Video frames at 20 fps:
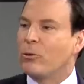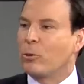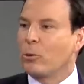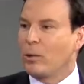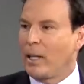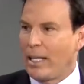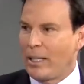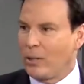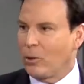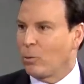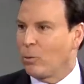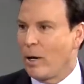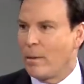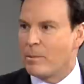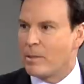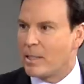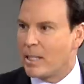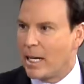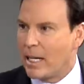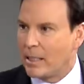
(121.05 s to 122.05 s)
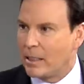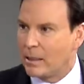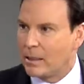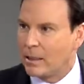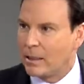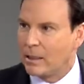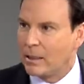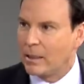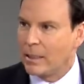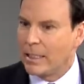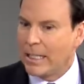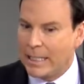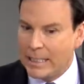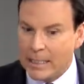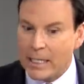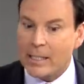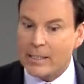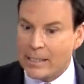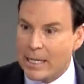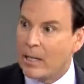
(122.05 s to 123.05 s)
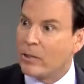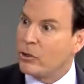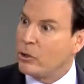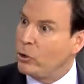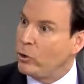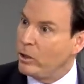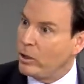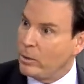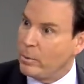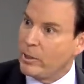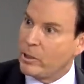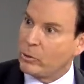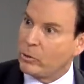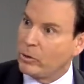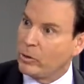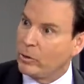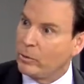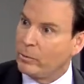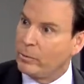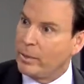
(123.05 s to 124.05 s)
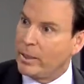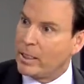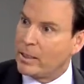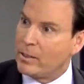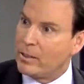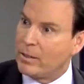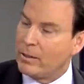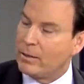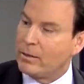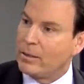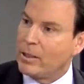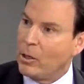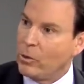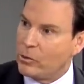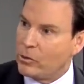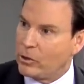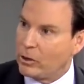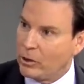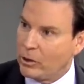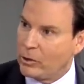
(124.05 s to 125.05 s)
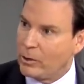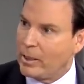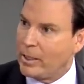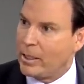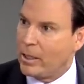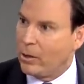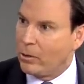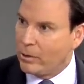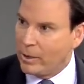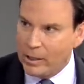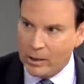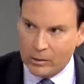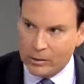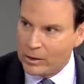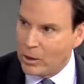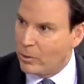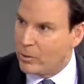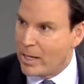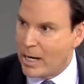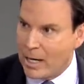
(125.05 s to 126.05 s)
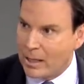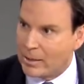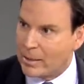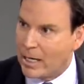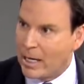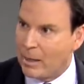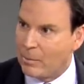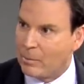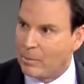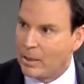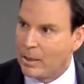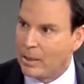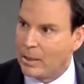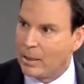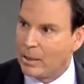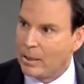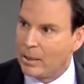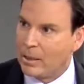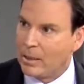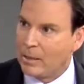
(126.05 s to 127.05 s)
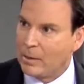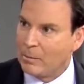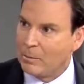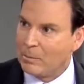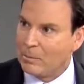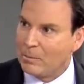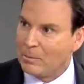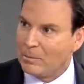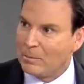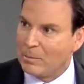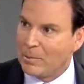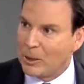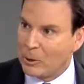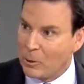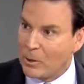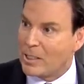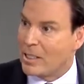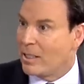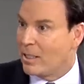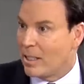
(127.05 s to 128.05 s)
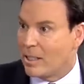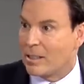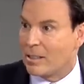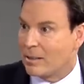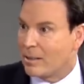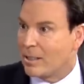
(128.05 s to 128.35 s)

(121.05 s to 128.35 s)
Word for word: through like your website, it does sound too good to be true. Because no surgery, no needles, no downtime. Mm -hmm but the question does